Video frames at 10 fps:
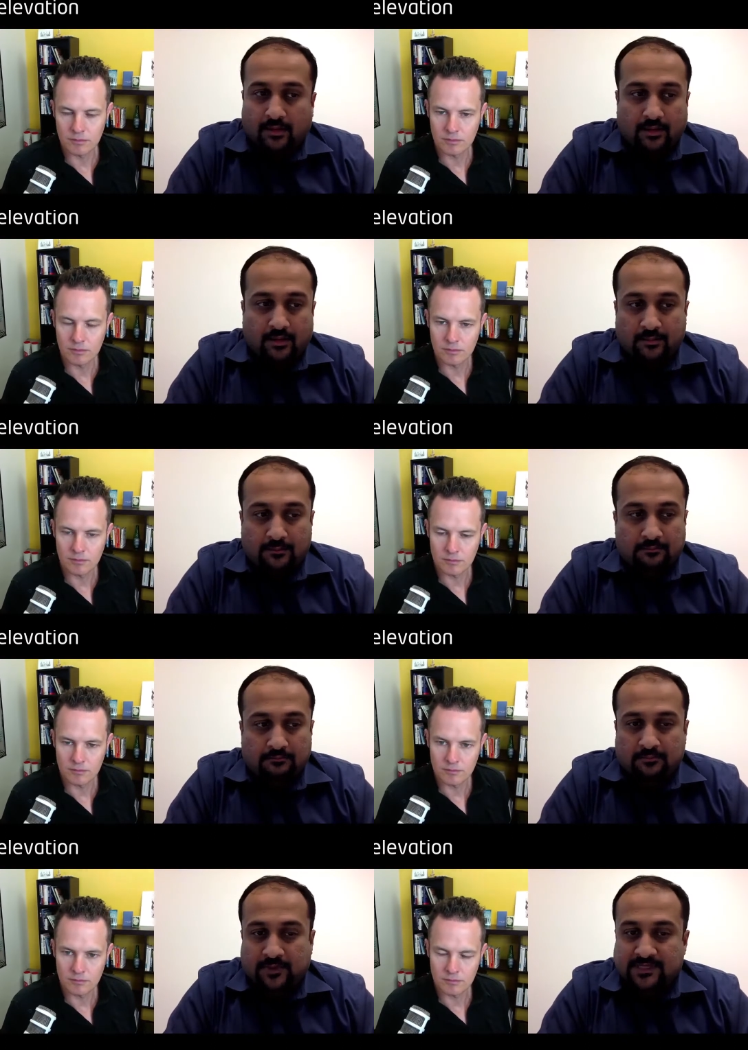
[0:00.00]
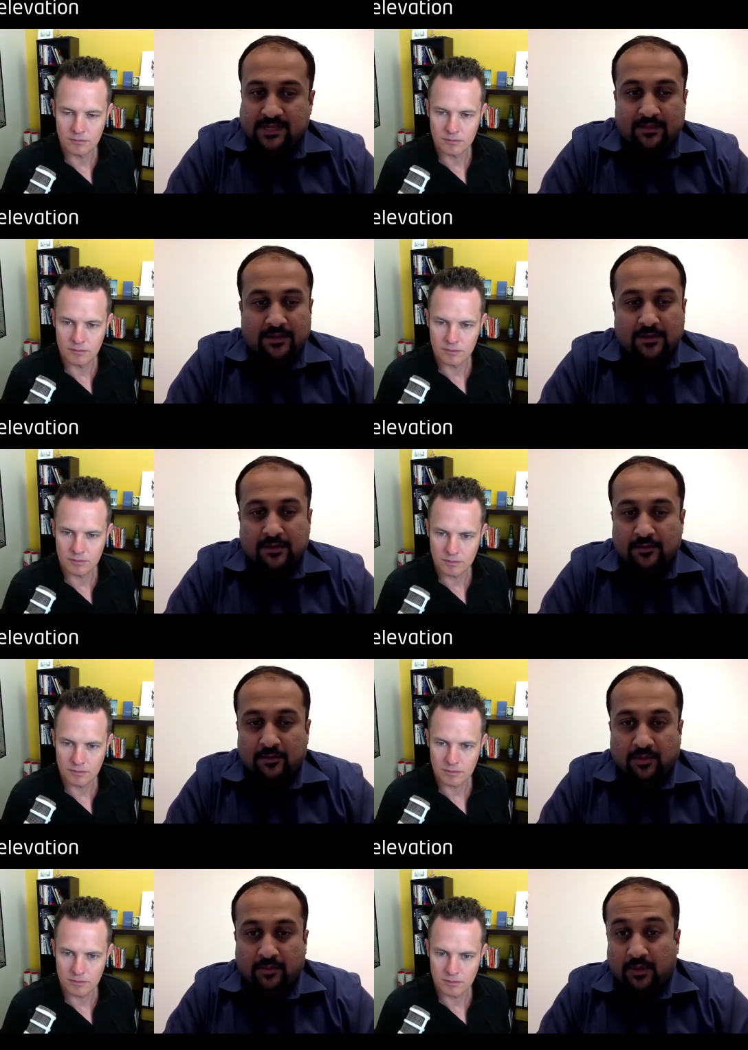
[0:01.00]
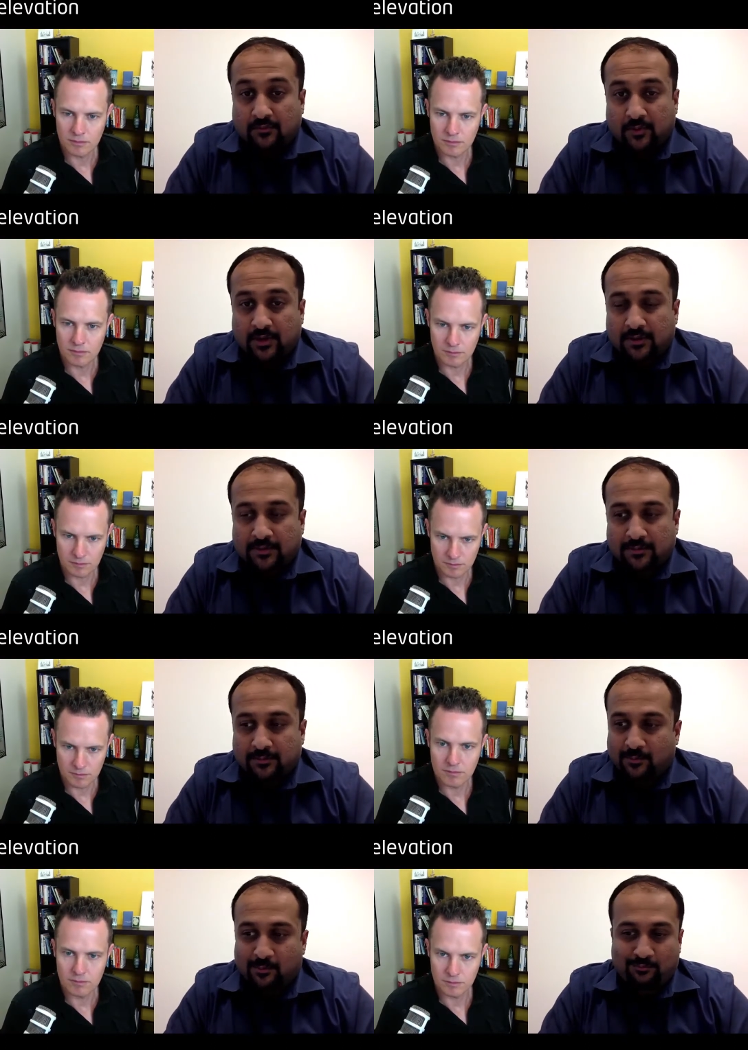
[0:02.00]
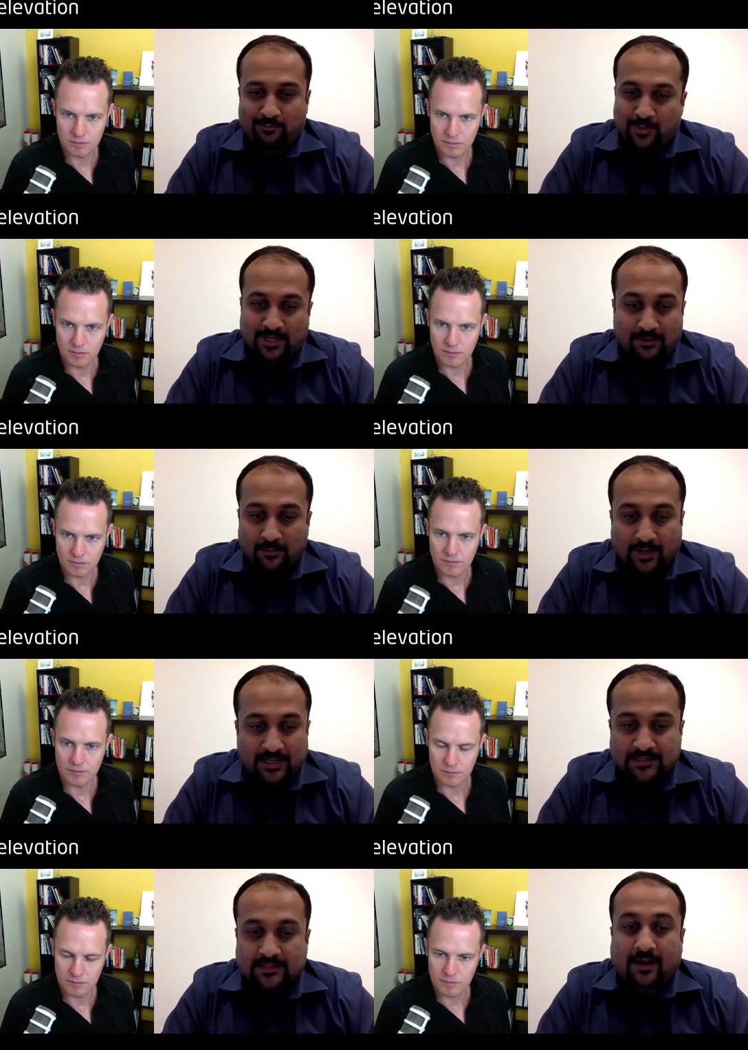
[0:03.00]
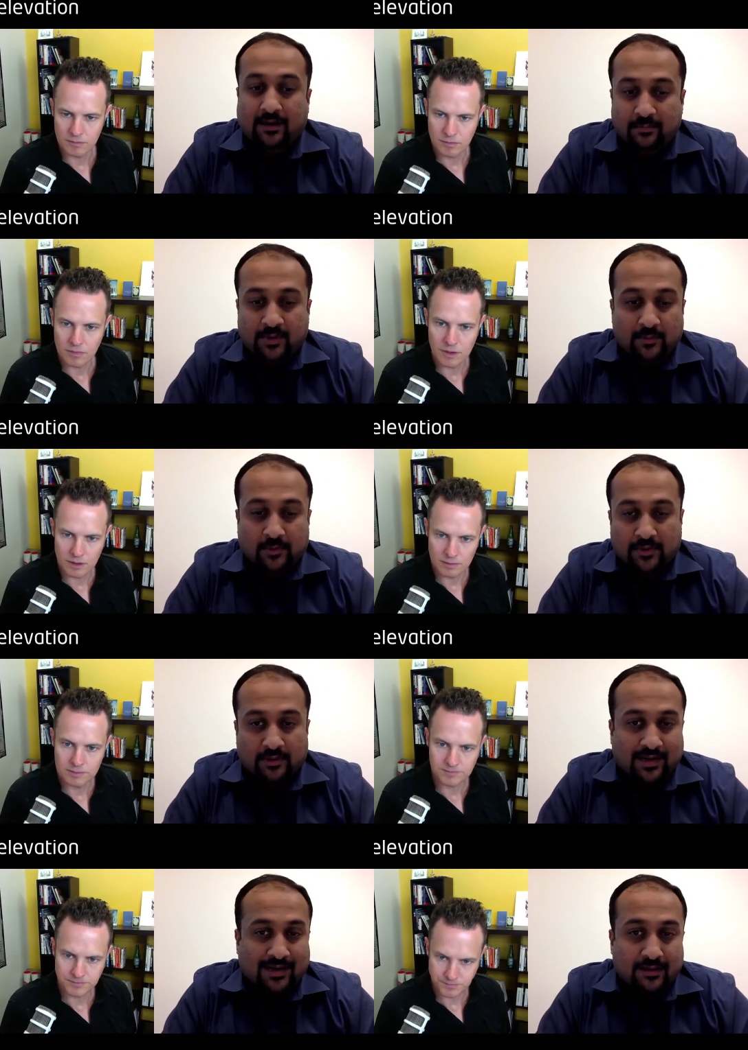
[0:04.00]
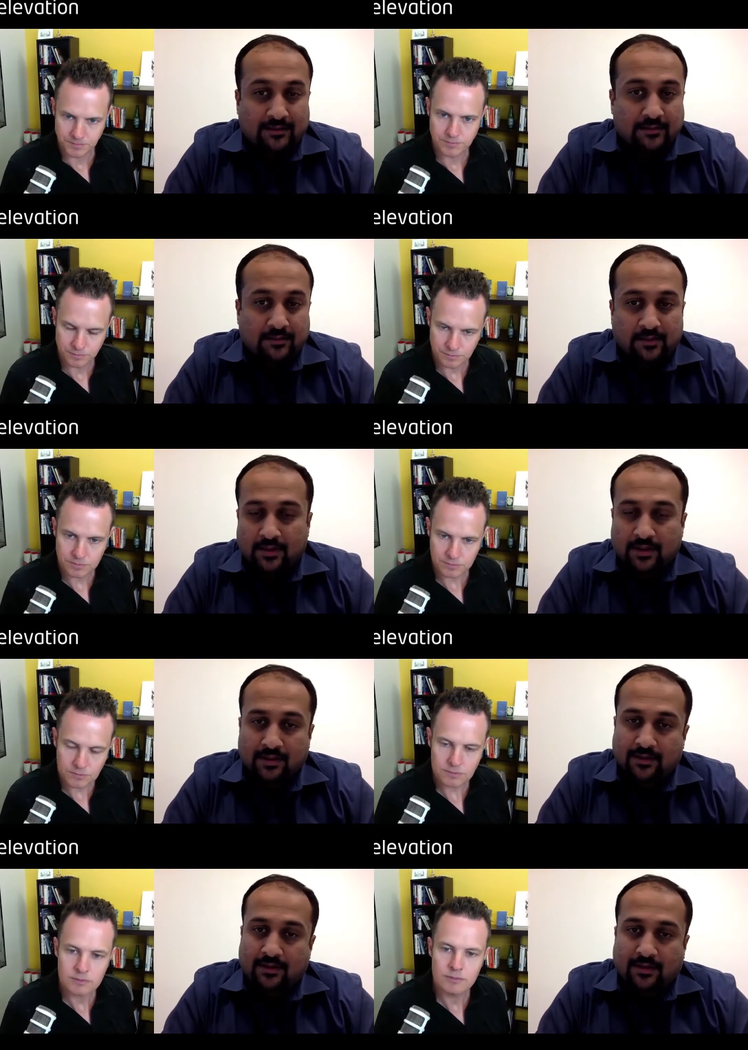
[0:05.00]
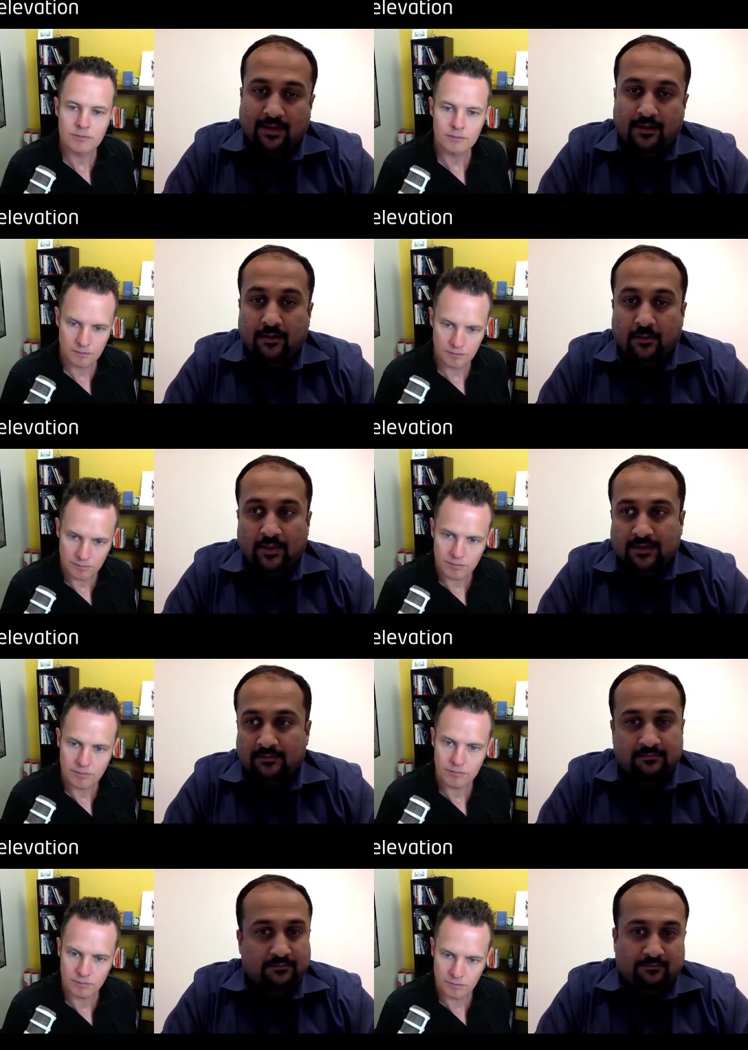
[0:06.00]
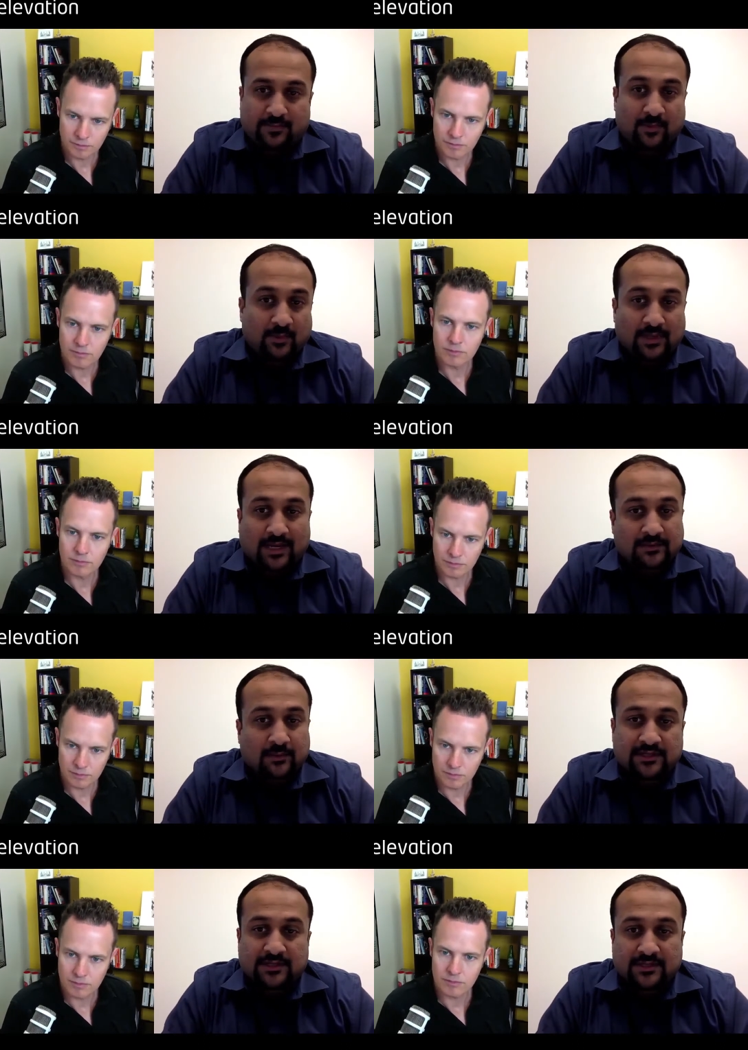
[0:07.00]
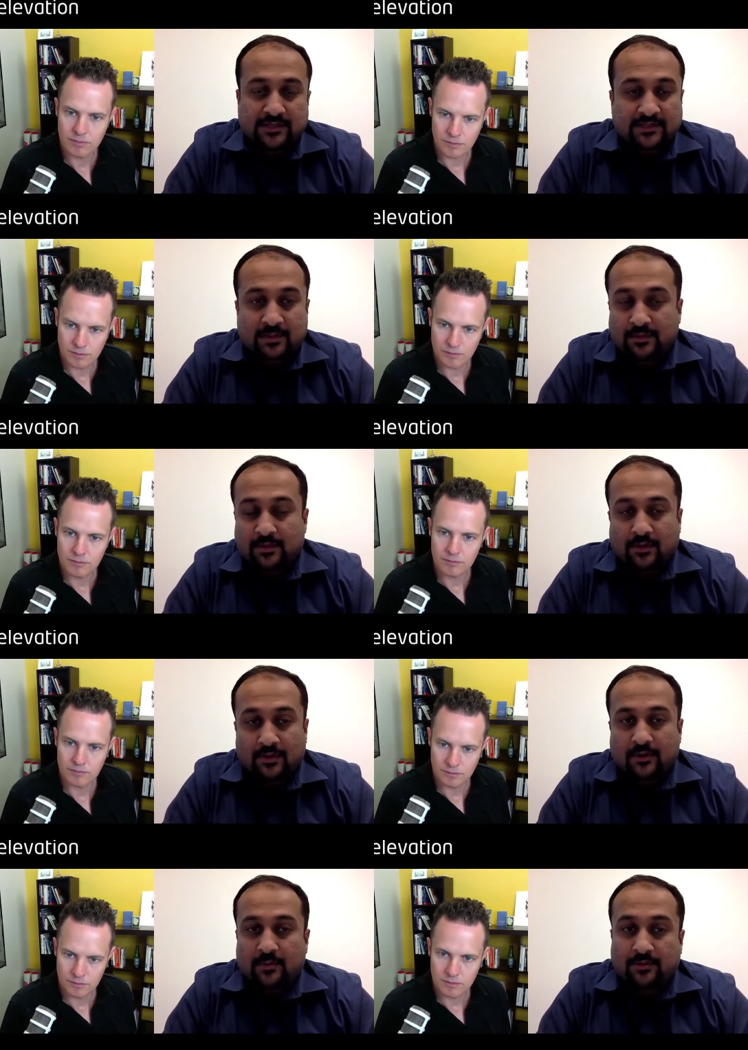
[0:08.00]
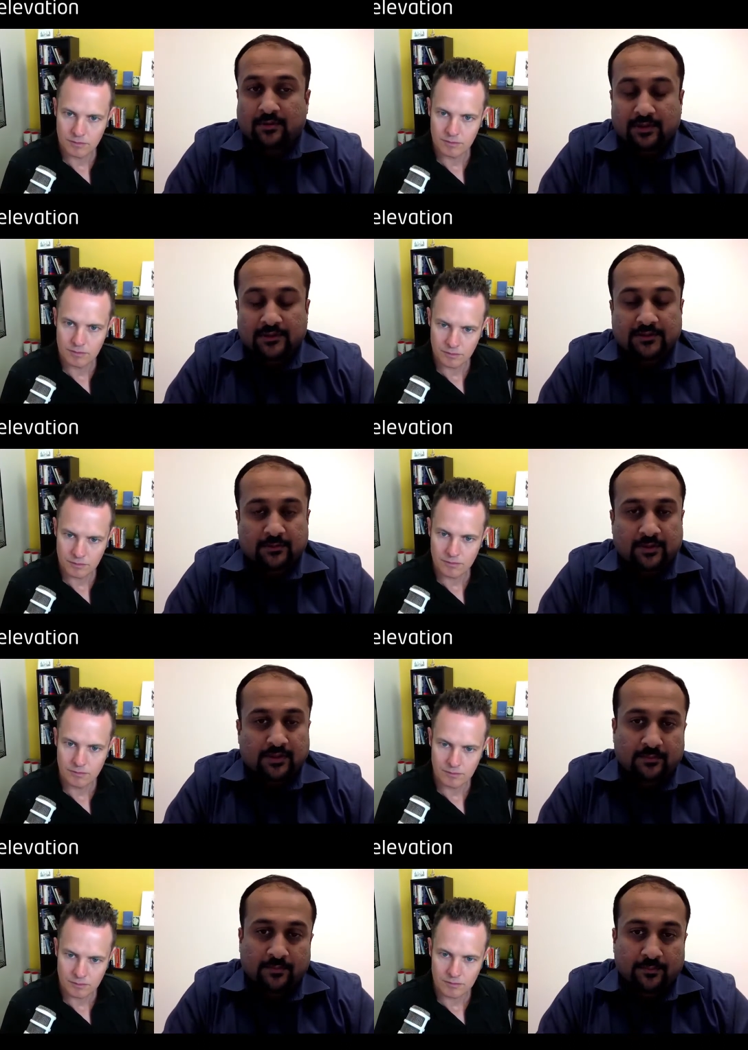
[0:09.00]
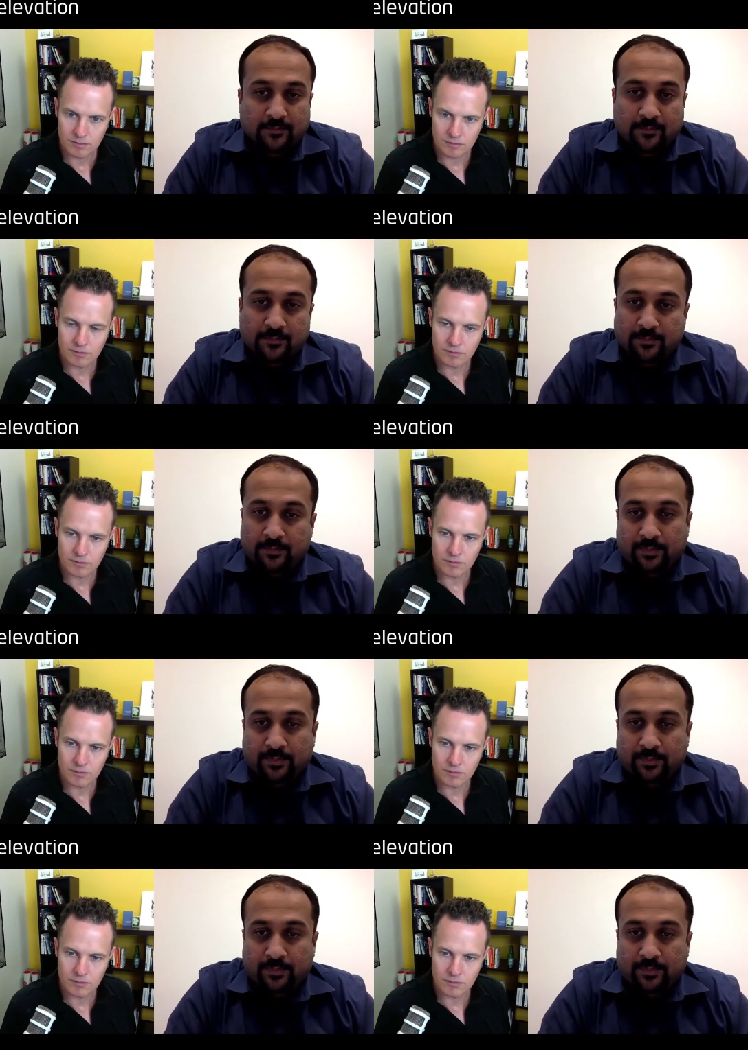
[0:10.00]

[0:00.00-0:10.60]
Speaker 1: Um, there's nothing you can do to prepare for it, but otherwise just hire people with the right attitude and know that people will ask questions and some of them are going to be really stupid. Mm.